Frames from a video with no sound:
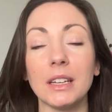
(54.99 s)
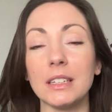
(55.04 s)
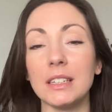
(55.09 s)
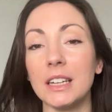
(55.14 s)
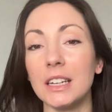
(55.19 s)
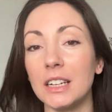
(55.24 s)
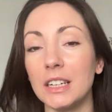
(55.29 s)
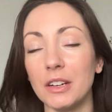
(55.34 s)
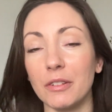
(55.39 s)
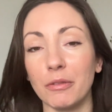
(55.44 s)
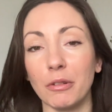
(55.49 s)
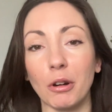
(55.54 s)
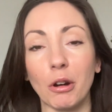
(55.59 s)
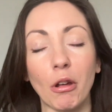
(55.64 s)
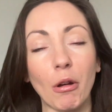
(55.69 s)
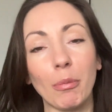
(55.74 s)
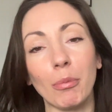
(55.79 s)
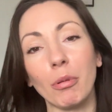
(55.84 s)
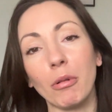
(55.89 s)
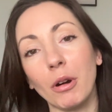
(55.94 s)
did a
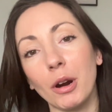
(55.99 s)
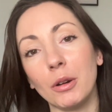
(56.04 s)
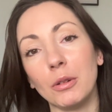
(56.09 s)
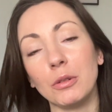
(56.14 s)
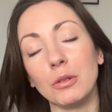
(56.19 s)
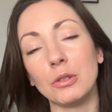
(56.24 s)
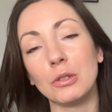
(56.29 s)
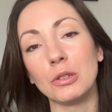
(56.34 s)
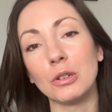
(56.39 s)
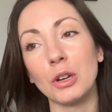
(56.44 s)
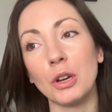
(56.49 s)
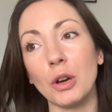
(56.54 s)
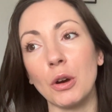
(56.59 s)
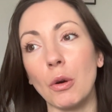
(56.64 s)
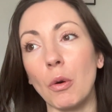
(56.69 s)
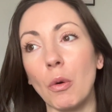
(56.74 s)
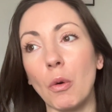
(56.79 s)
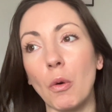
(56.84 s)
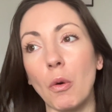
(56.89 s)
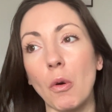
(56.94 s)
different approach
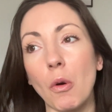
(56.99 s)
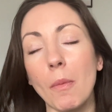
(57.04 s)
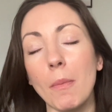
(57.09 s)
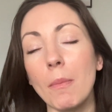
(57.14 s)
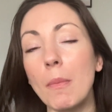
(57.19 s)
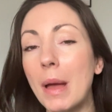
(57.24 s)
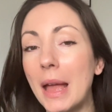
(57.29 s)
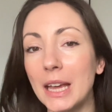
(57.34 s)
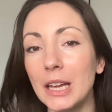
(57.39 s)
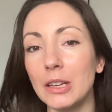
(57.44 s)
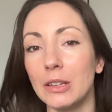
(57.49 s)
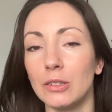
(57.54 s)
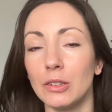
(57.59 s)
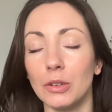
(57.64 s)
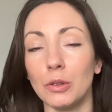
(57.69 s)
or made